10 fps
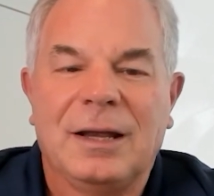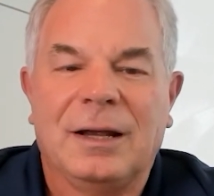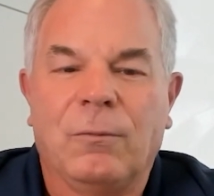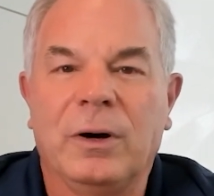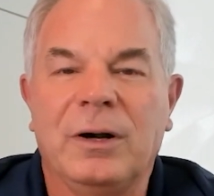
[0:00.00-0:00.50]

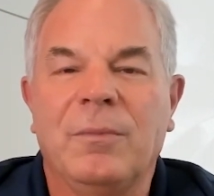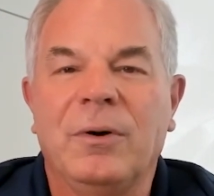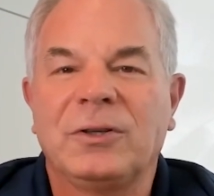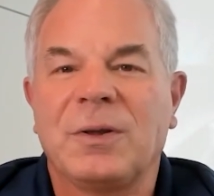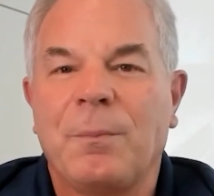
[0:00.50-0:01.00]
One of the
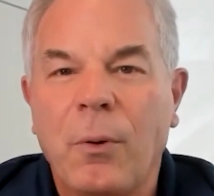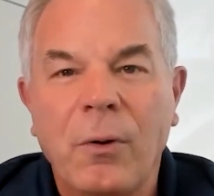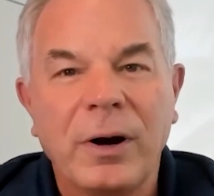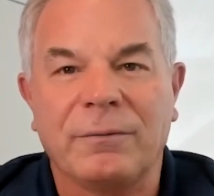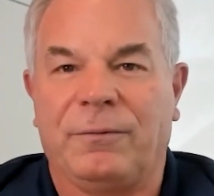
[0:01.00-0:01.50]
most
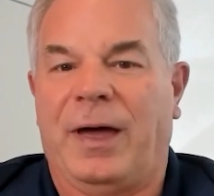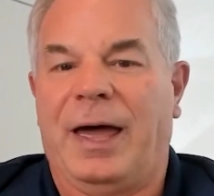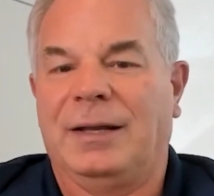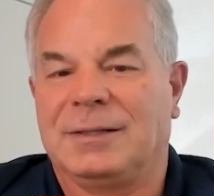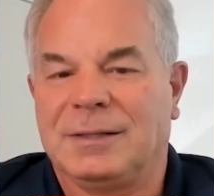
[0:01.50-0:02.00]
important
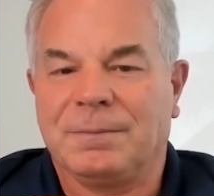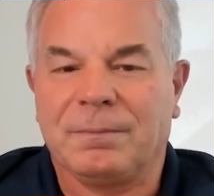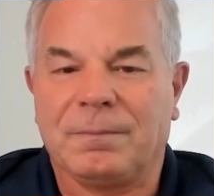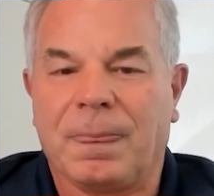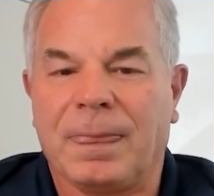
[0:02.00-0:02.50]
fats
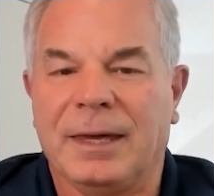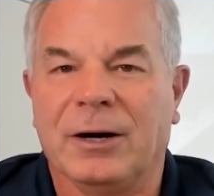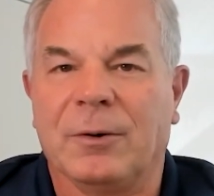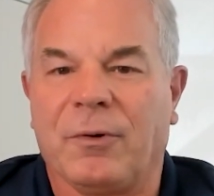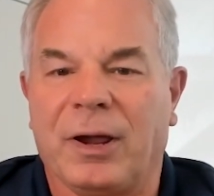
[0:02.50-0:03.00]
in
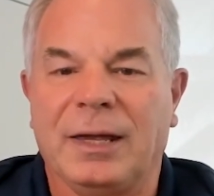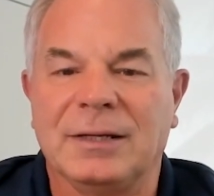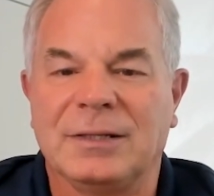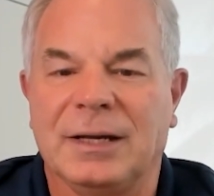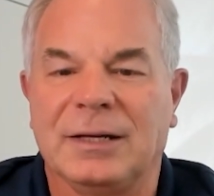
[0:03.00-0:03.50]
our
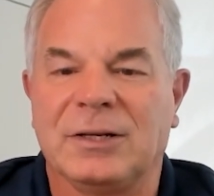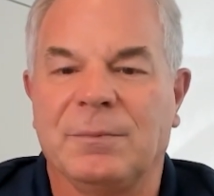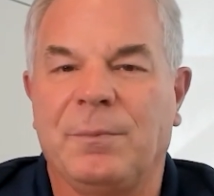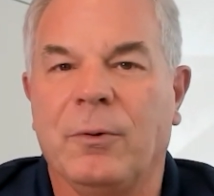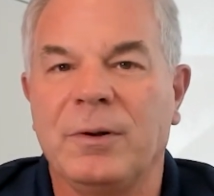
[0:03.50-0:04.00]
brains is an
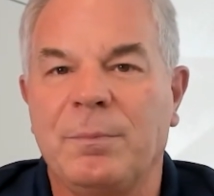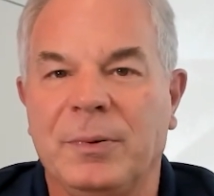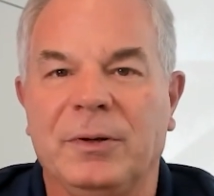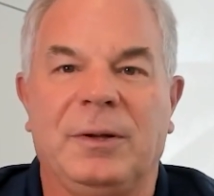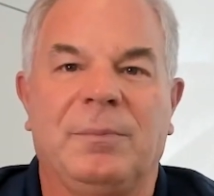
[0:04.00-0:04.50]
important
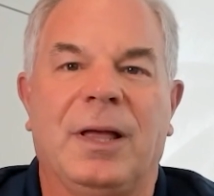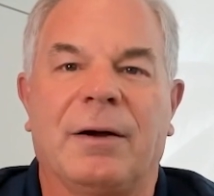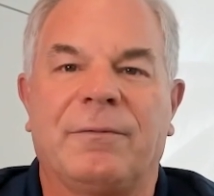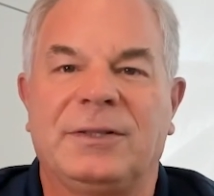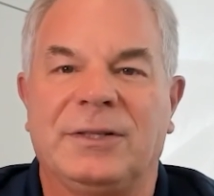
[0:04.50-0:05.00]
building
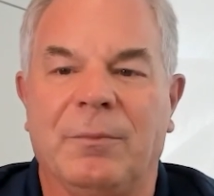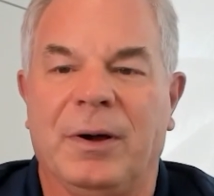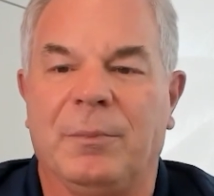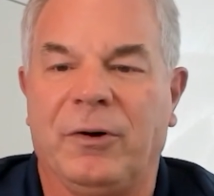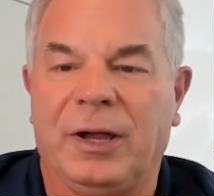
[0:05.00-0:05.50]
block for cell
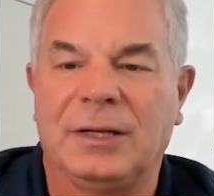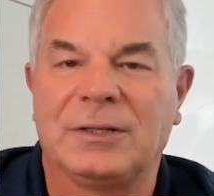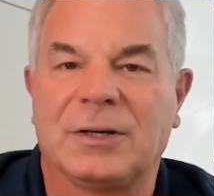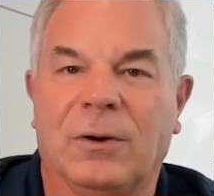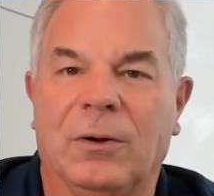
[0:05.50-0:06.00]

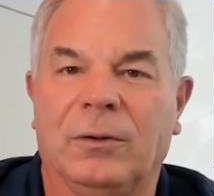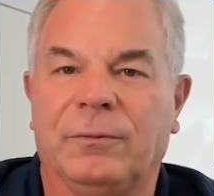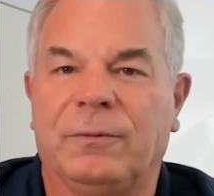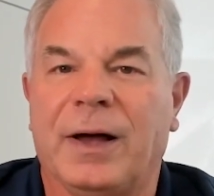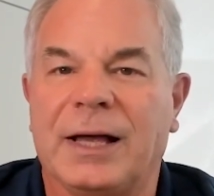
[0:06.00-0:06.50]
membranes called
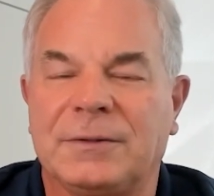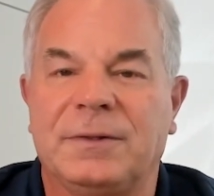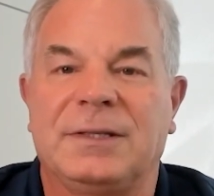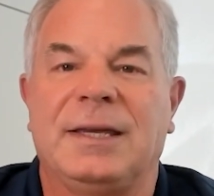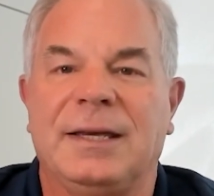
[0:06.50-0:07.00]

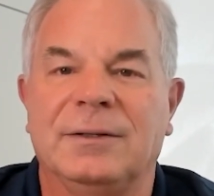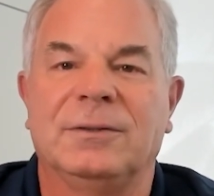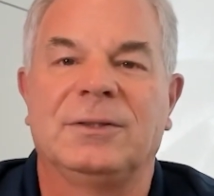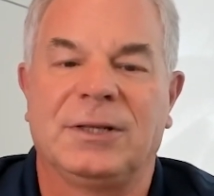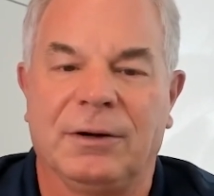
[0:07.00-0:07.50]

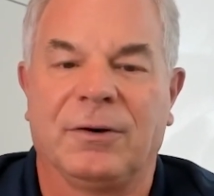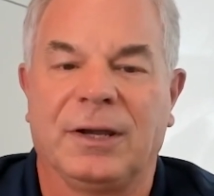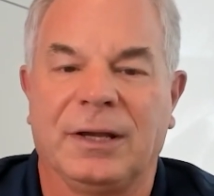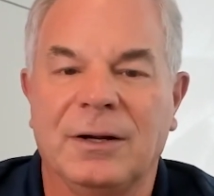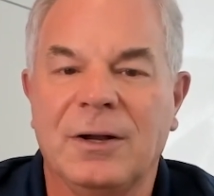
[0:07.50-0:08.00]

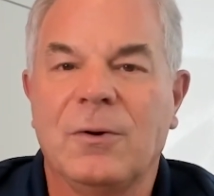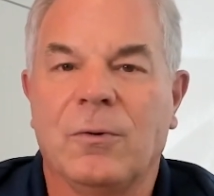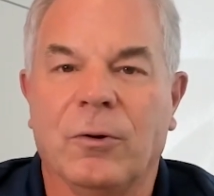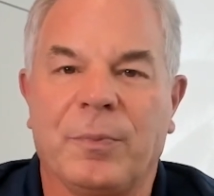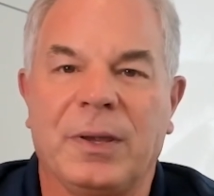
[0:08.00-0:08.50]
phosphatidylserine,
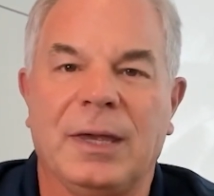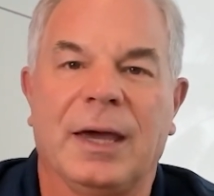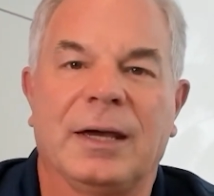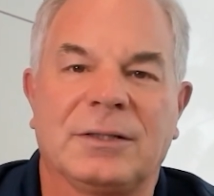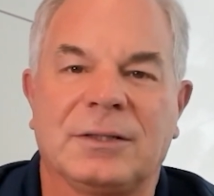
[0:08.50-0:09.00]
or
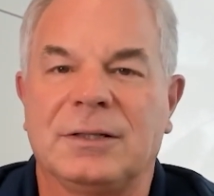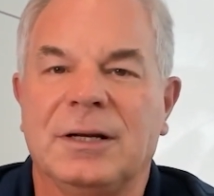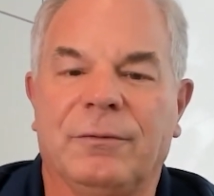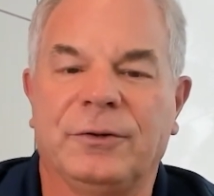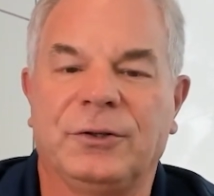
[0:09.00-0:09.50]
PS
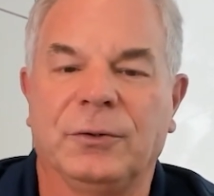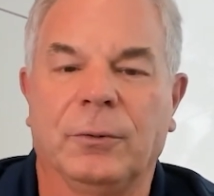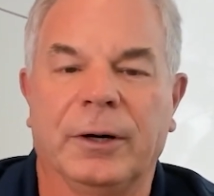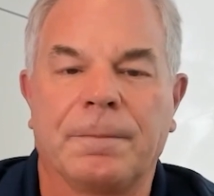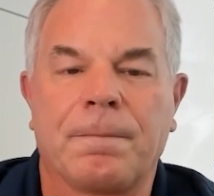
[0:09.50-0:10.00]
for
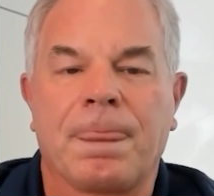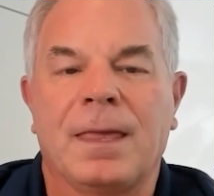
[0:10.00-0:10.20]
short.